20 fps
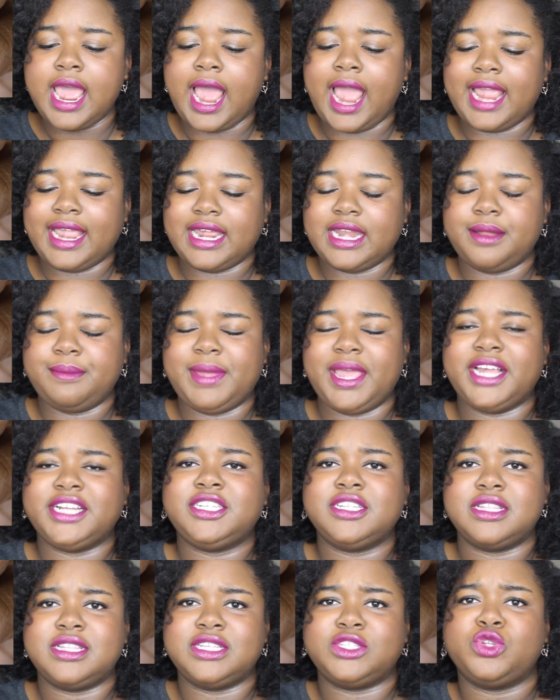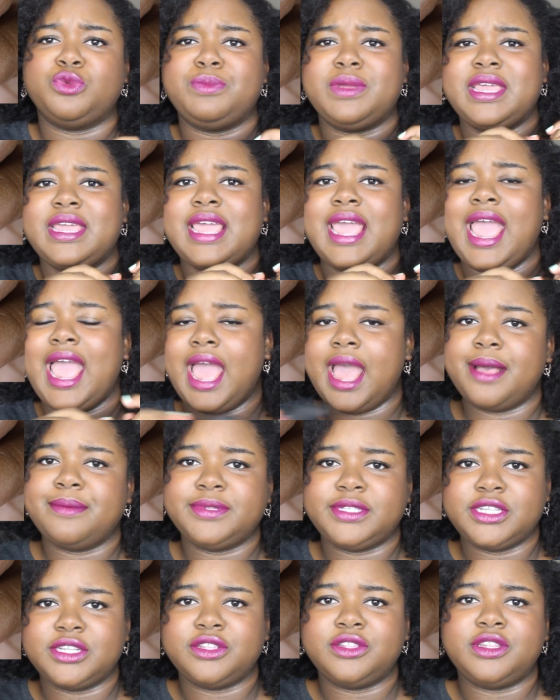I can imagine this will be
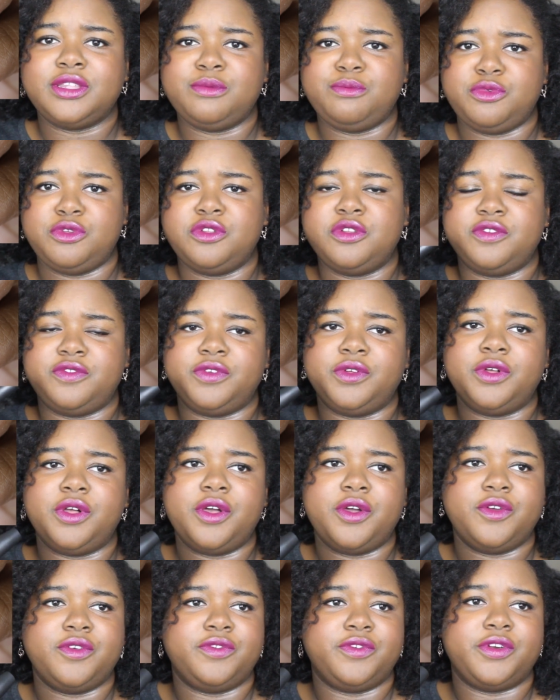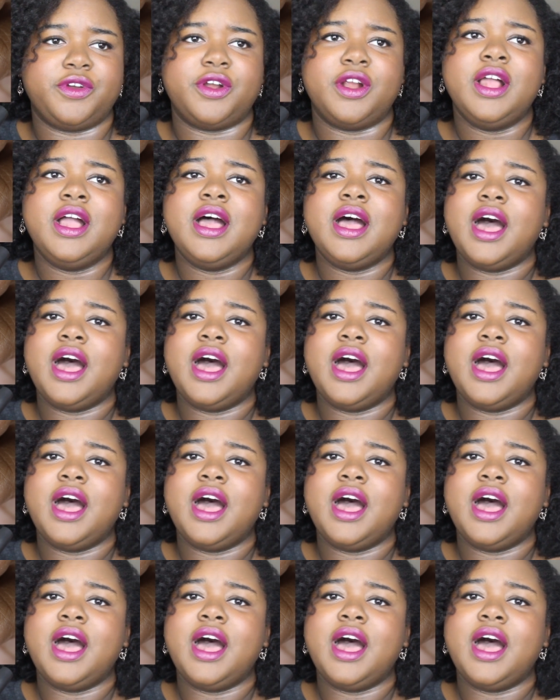absolutely beautiful over